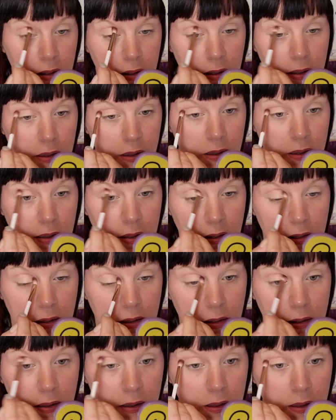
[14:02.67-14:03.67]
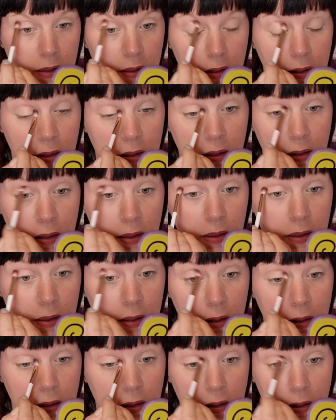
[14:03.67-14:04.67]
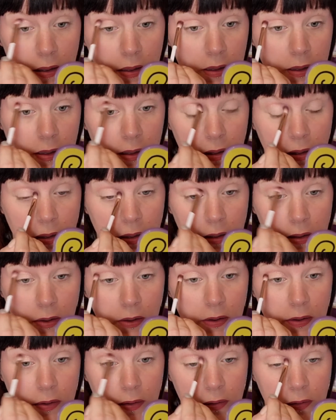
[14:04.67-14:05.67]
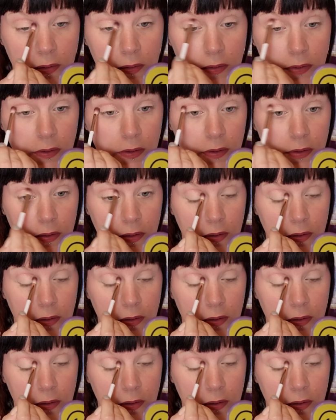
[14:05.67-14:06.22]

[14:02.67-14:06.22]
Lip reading: (silence)